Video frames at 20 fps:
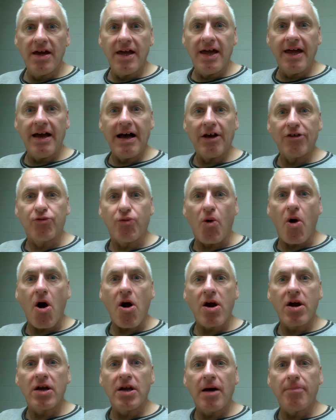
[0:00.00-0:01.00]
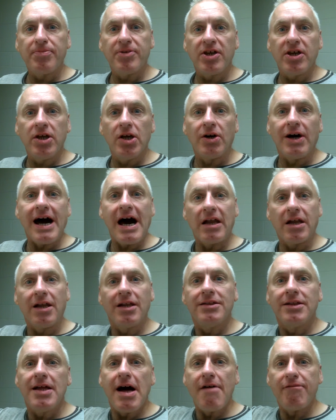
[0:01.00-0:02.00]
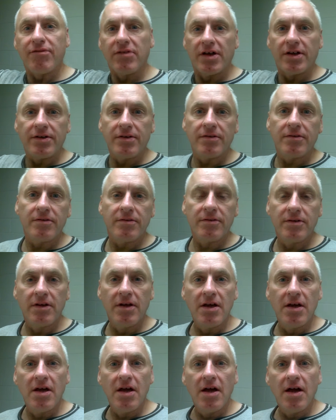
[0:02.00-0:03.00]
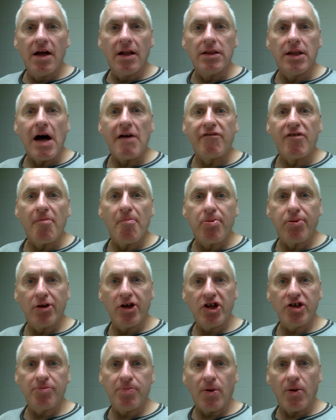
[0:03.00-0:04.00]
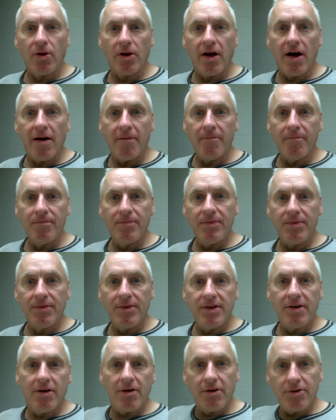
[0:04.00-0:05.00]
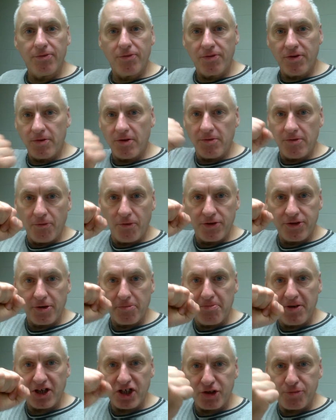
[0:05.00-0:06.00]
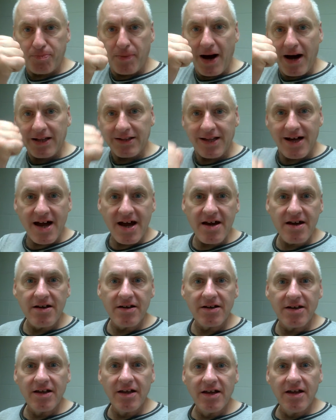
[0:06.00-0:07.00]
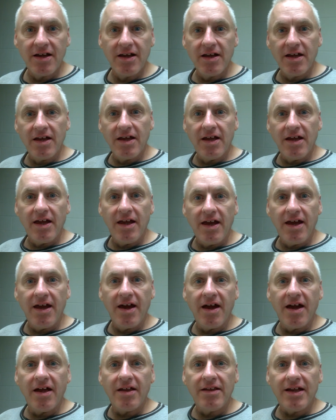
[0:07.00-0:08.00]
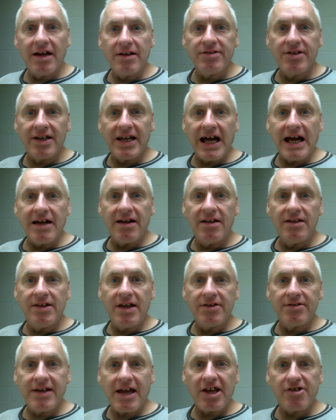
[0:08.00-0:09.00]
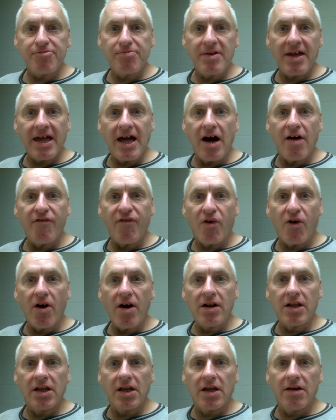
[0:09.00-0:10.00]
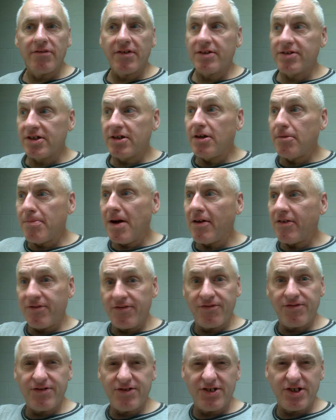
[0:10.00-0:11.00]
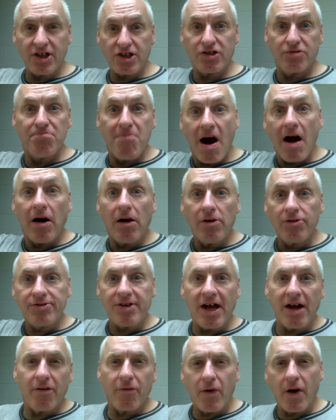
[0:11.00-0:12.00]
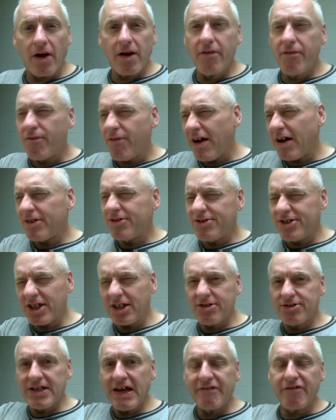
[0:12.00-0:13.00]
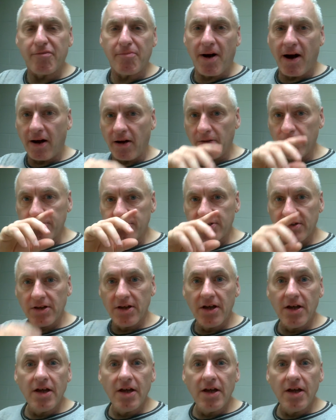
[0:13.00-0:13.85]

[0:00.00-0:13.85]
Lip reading: And I was walking up the hill out of Loveland. Loveland police pulled up, you know, with their big spotlight. And I said, and they asked me how far I live. I said, about 6 miles that way, six, 7 miles.